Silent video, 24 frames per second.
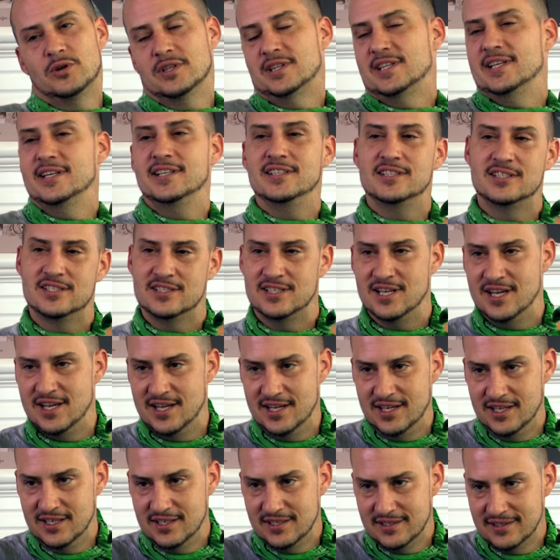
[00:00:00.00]
what they
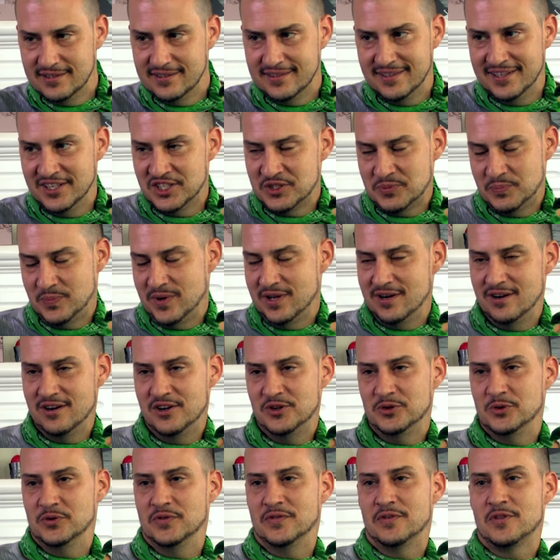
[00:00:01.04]
say, it's better
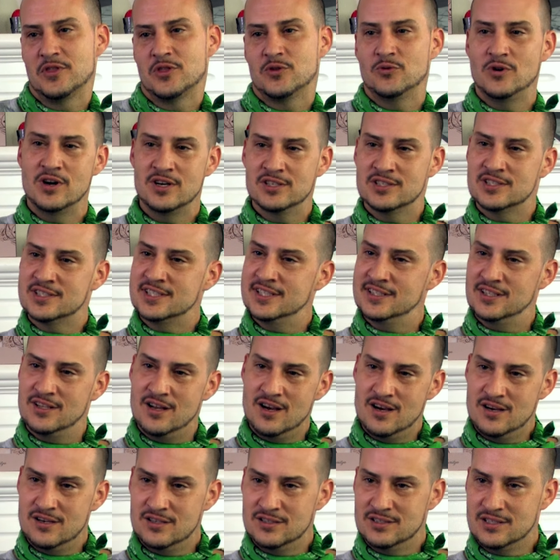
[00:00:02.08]
to have thrust and
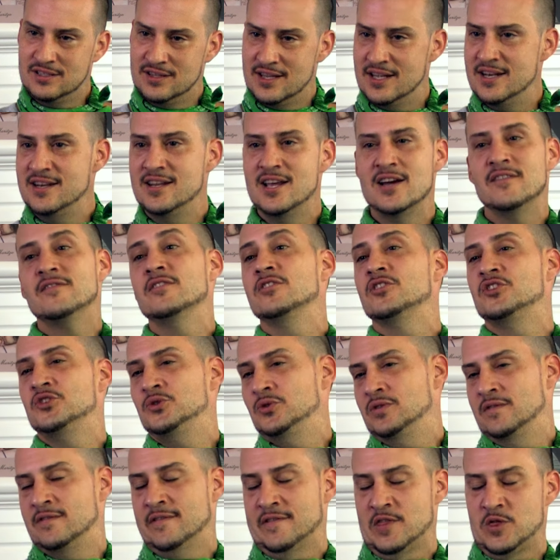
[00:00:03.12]
lost than never
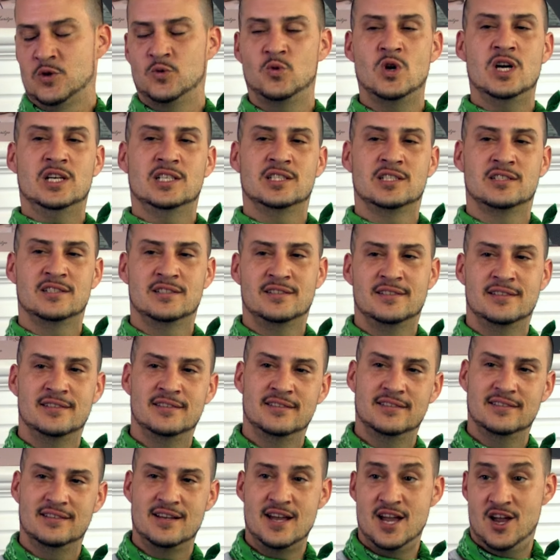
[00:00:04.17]
to have thrust
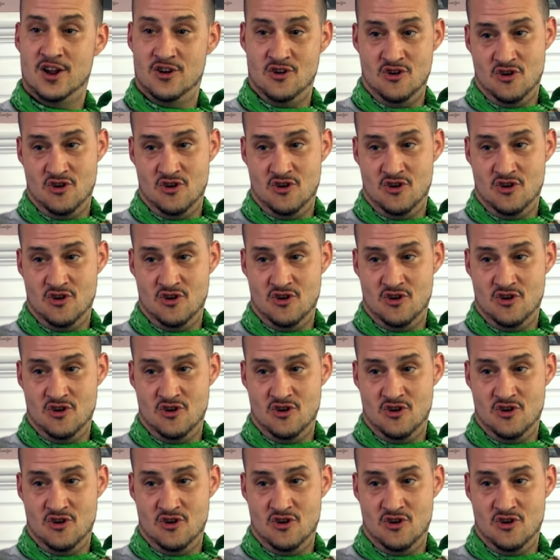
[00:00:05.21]
at